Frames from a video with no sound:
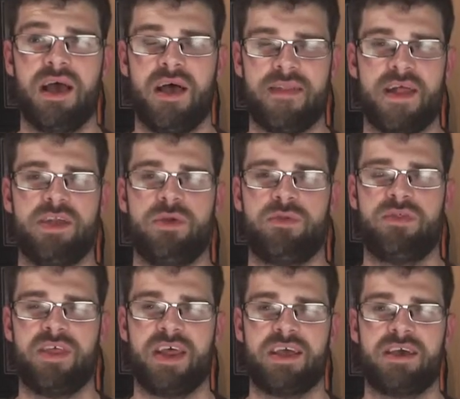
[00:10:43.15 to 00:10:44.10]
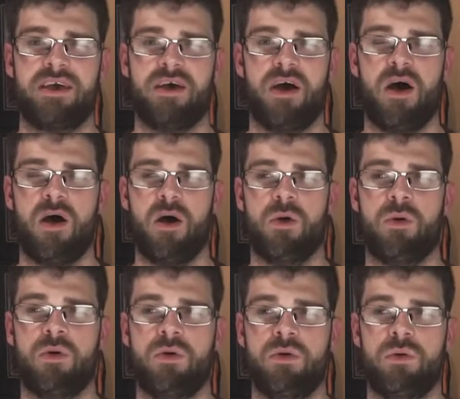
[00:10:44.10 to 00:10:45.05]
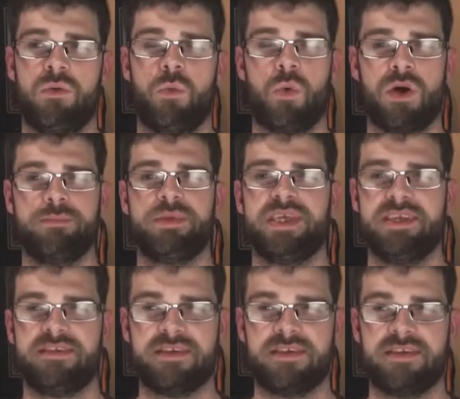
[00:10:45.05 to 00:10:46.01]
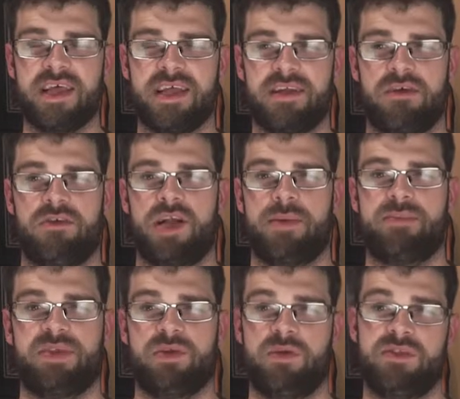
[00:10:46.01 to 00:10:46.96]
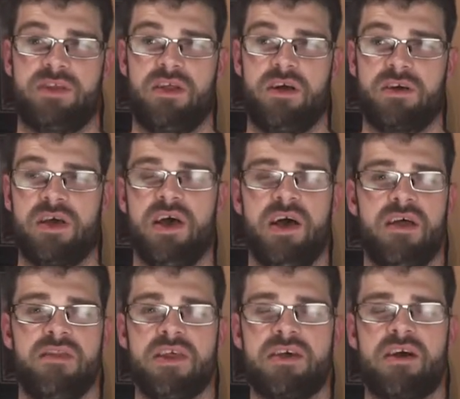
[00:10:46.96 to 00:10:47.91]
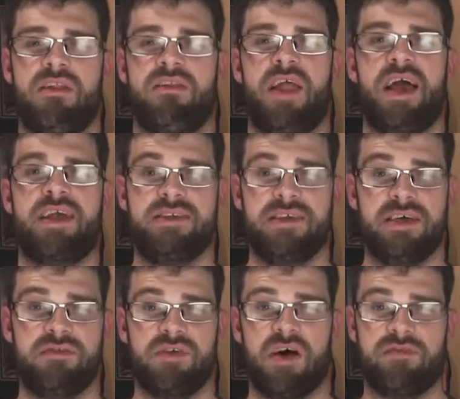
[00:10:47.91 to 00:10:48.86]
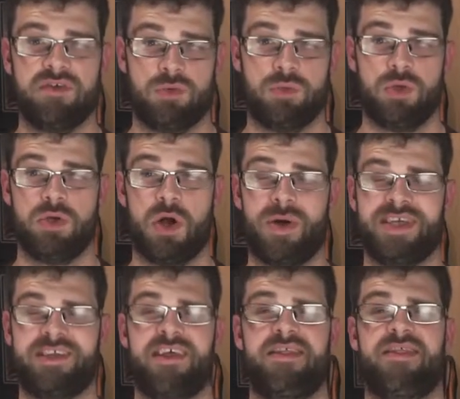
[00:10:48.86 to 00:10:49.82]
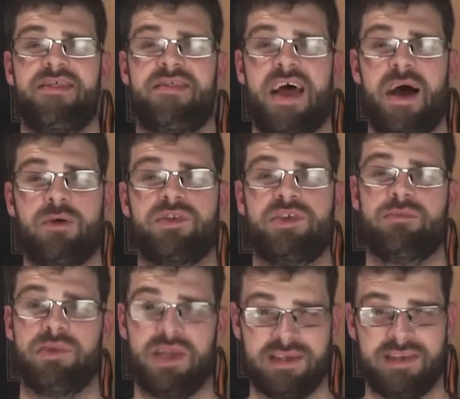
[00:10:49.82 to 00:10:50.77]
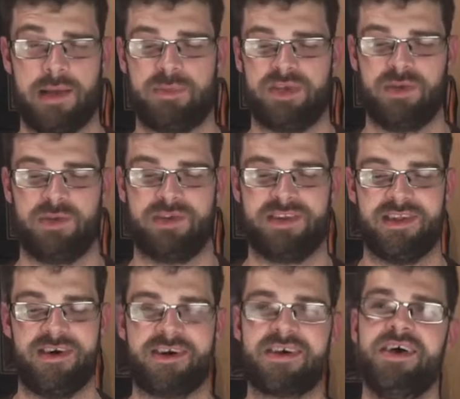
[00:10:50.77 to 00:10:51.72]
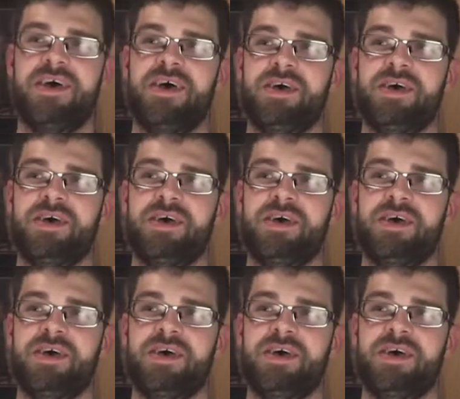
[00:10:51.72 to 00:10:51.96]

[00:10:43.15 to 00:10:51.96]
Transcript: And then you think, oh, One Piece is 800 episodes long. The collective of Naruto is 1,000+ episodes long.